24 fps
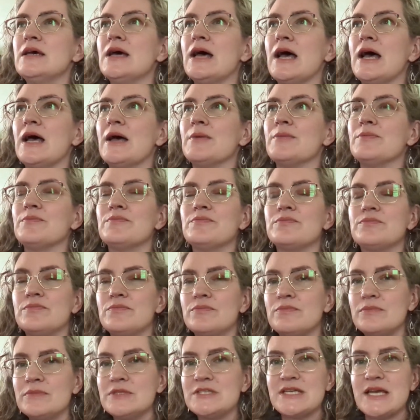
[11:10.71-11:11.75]
um,
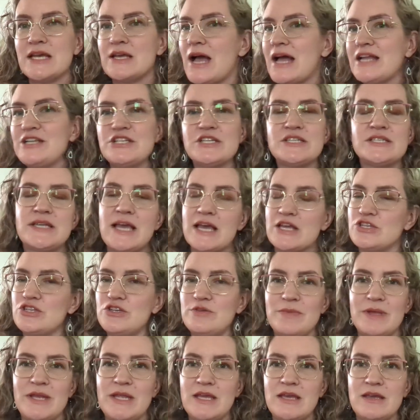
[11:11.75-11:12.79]
say, I just get too
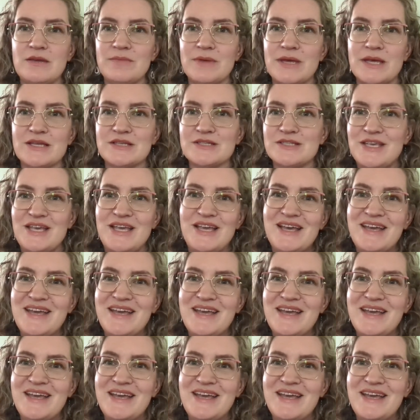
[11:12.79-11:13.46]
many emails